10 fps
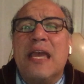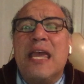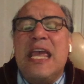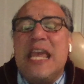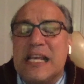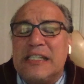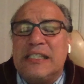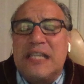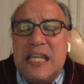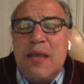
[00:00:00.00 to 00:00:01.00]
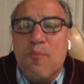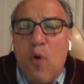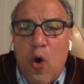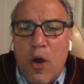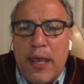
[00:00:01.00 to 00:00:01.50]
is the
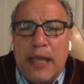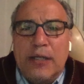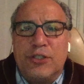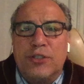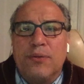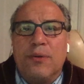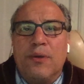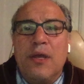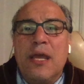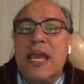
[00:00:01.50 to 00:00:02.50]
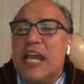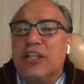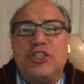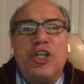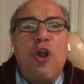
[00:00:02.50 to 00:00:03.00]
mortgage. It
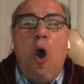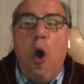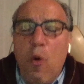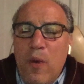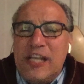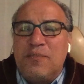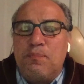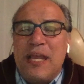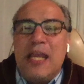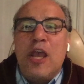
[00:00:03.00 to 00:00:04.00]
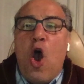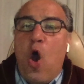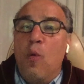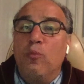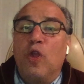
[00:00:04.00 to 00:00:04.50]
should always be
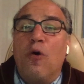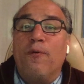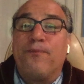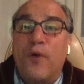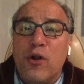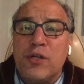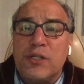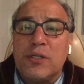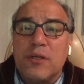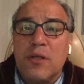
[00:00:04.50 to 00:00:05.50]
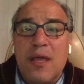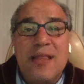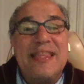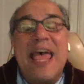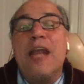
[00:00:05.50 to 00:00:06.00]
home loan first,
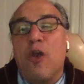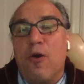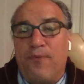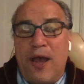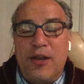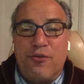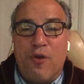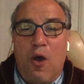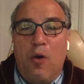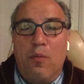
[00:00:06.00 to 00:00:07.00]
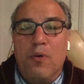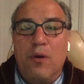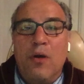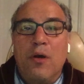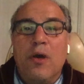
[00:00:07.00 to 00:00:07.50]
then go find your home.
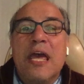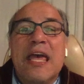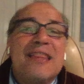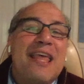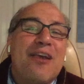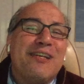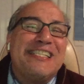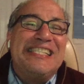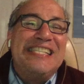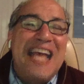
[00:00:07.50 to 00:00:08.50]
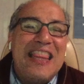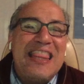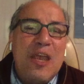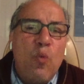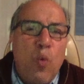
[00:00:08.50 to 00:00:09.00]
There is
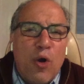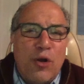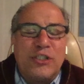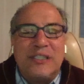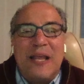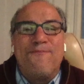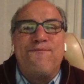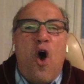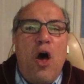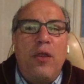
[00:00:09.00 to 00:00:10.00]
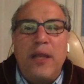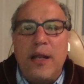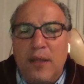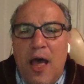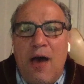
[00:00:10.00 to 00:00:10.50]
nothing worse than falling
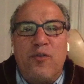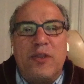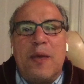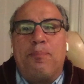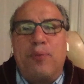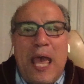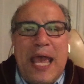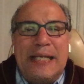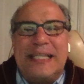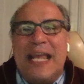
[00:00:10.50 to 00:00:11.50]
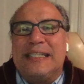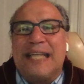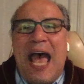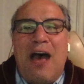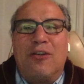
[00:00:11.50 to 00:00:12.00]
in love with a place that is
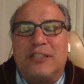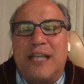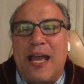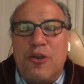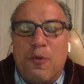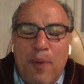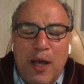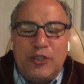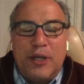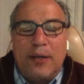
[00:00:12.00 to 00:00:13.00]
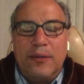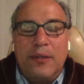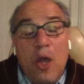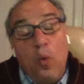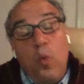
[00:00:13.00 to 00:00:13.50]
outside your budget.
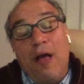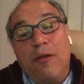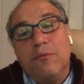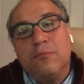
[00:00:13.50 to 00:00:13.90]
Well,